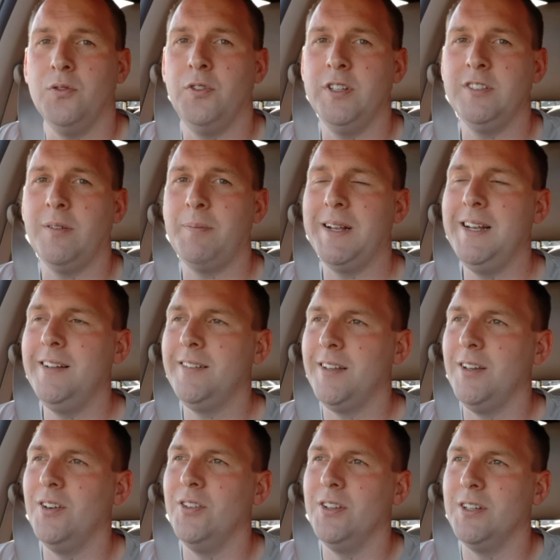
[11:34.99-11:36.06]

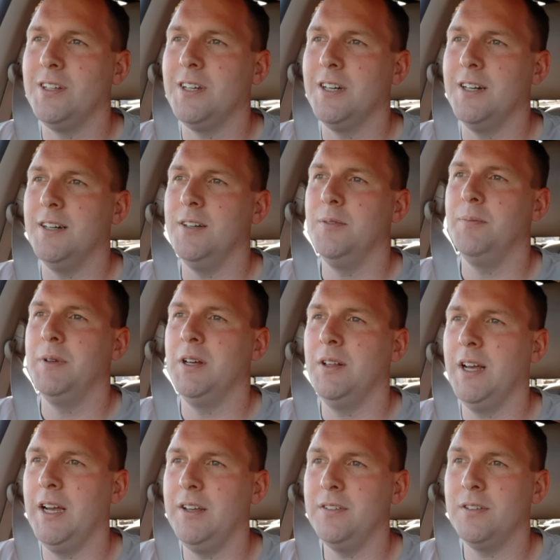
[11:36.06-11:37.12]
Visibility on the car.
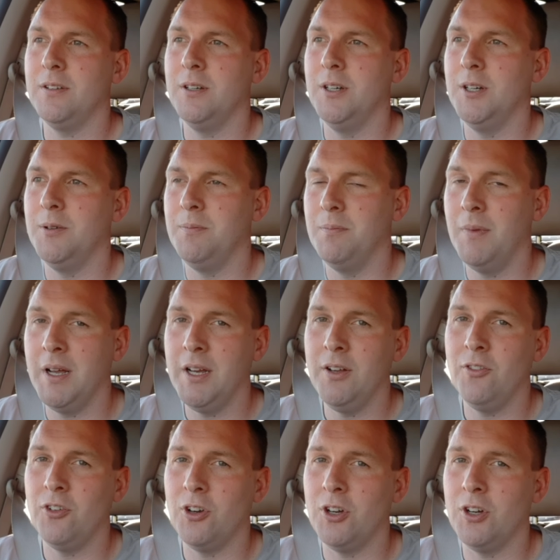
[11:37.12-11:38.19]
Now that is a
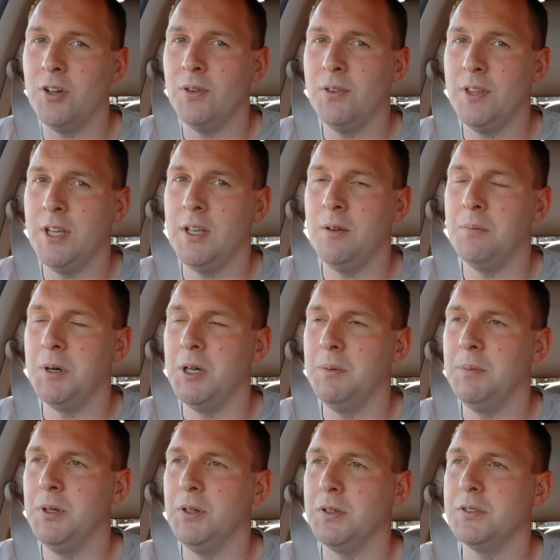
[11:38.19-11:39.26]
major thing in my
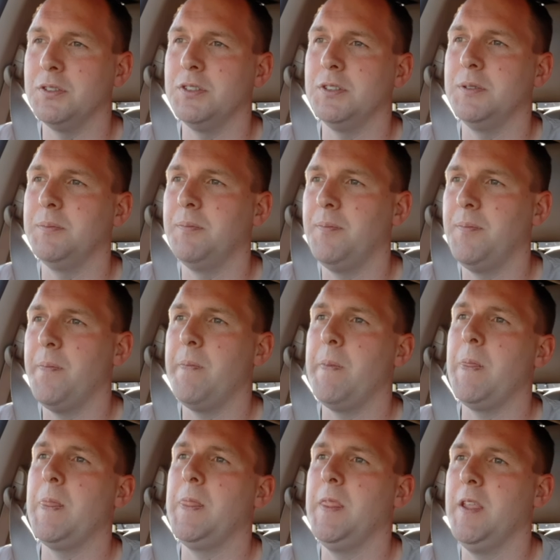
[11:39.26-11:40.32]
books.
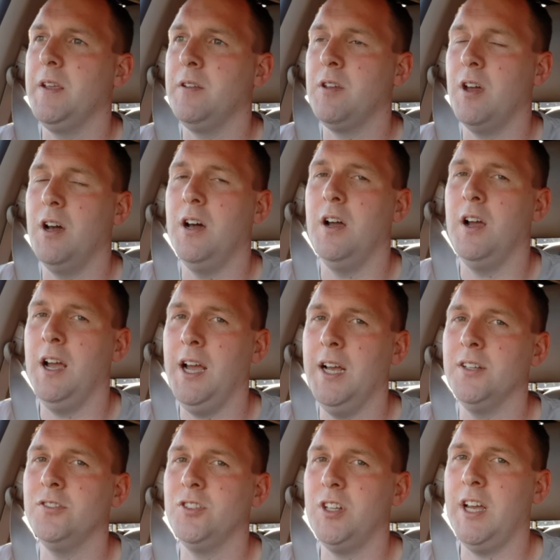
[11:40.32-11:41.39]
The car
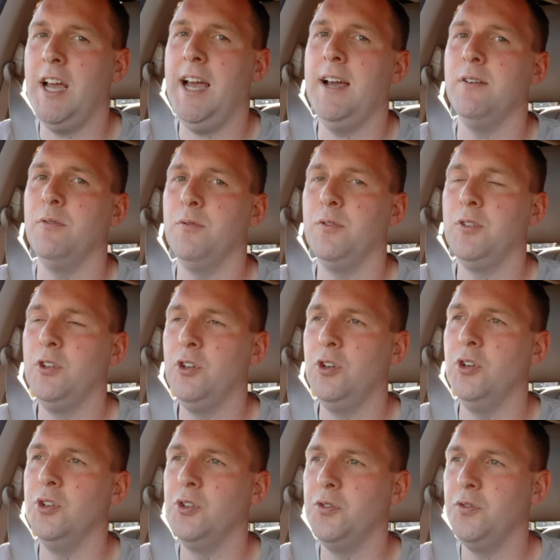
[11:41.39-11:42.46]
has to have
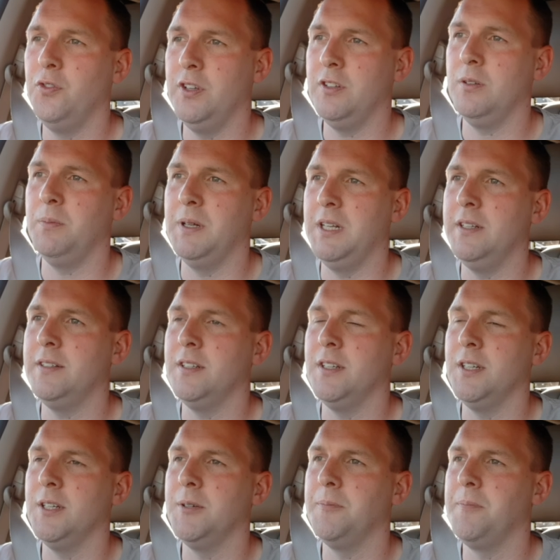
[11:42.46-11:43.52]
good
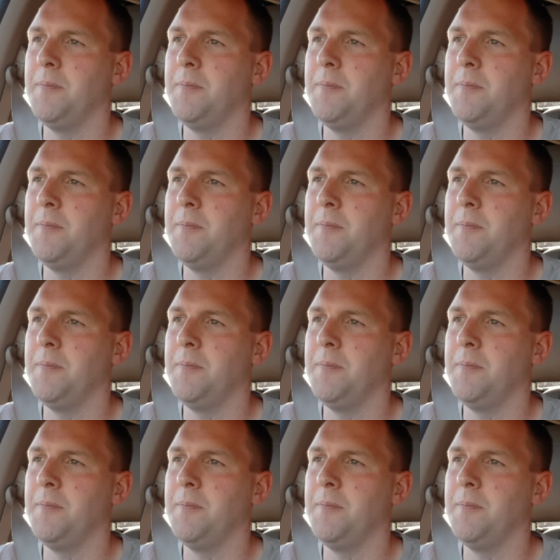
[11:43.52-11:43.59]
visibility.